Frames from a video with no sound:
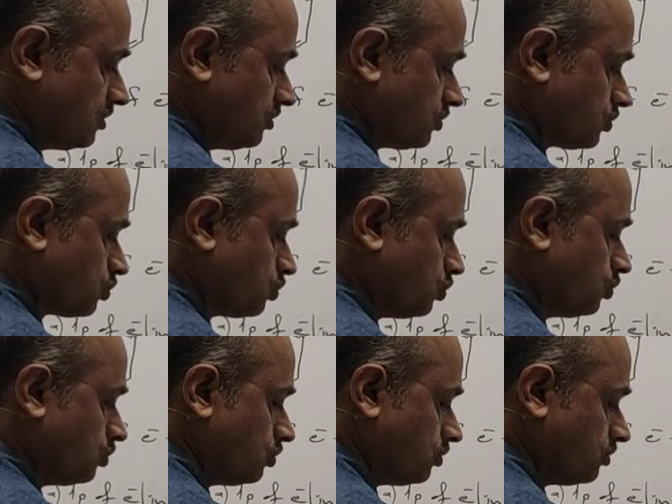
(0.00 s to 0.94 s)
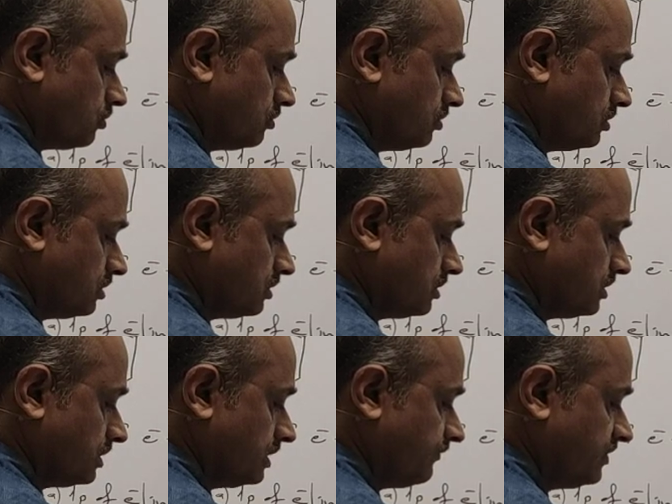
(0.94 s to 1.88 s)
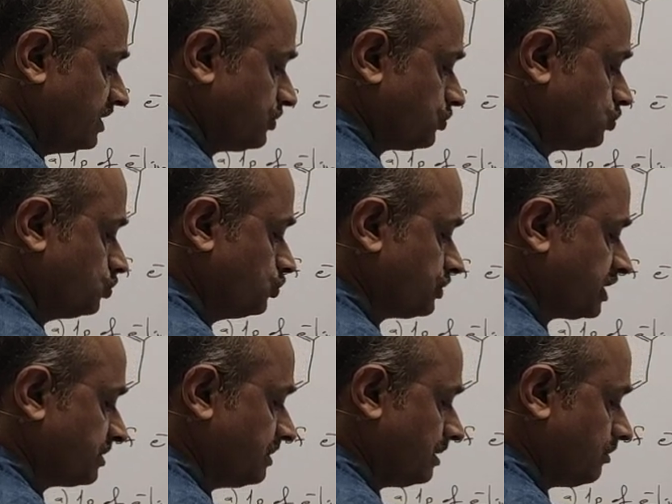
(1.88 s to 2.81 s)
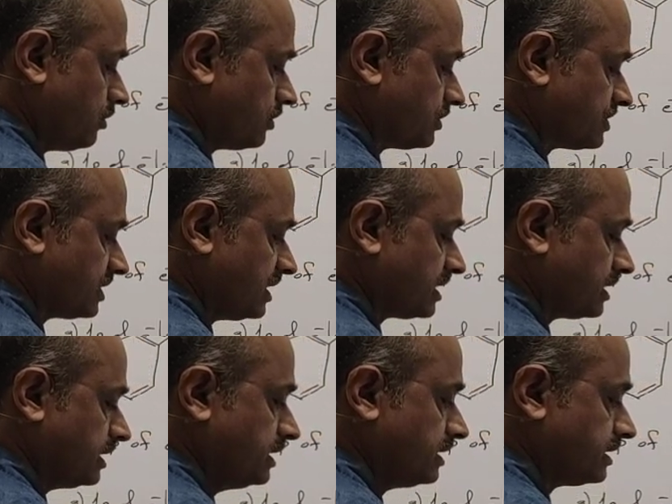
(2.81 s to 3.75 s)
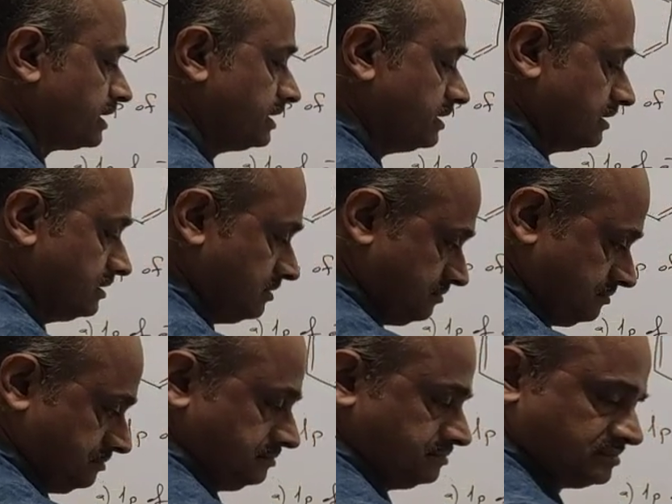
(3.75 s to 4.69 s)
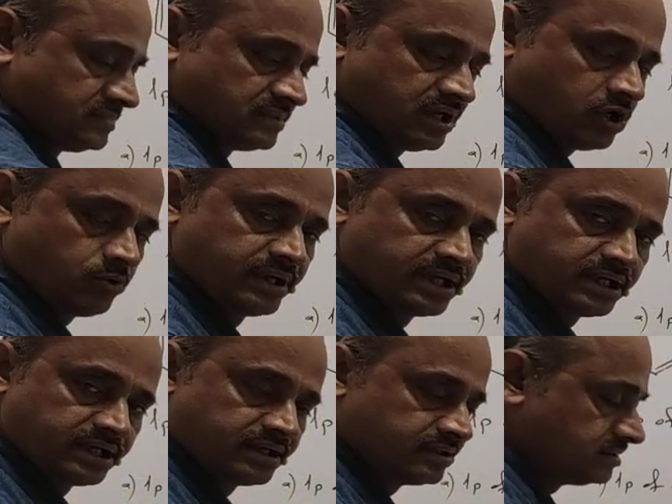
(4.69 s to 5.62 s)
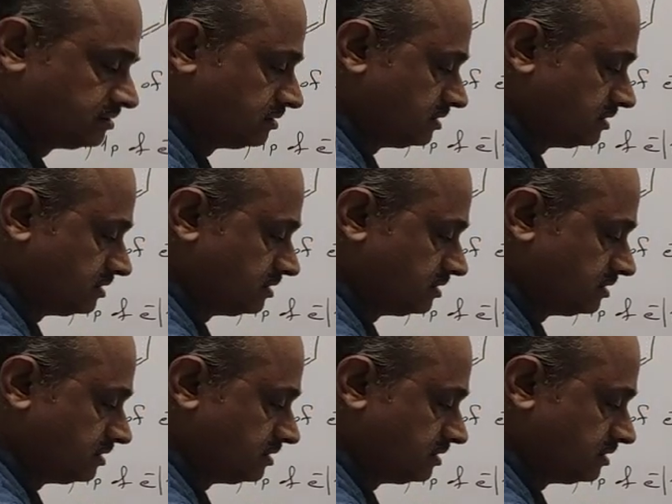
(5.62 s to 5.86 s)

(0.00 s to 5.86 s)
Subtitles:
So if these two sigma bonds are in a ring, aromatic ring,